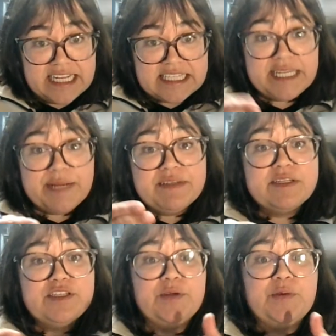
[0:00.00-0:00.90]
seem to
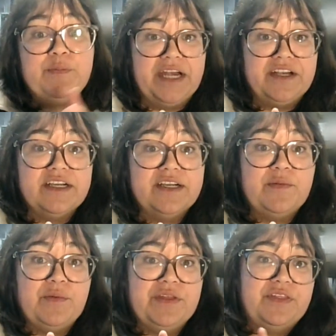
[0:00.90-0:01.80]
do
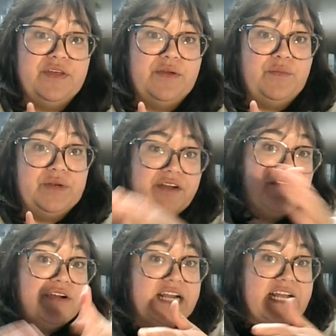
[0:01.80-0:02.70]
better with
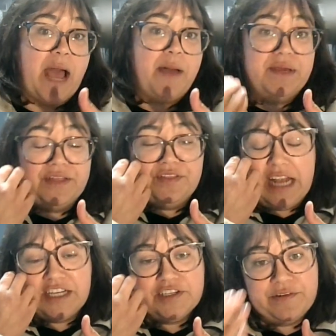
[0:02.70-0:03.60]
whatever is happening in the
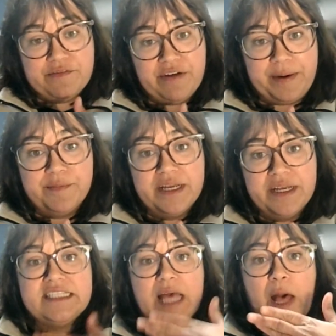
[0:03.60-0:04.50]
natural
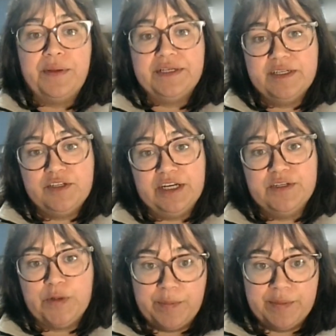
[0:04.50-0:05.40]
environment is helping to
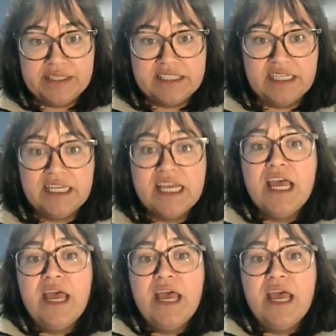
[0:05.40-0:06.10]
trigger dormancy,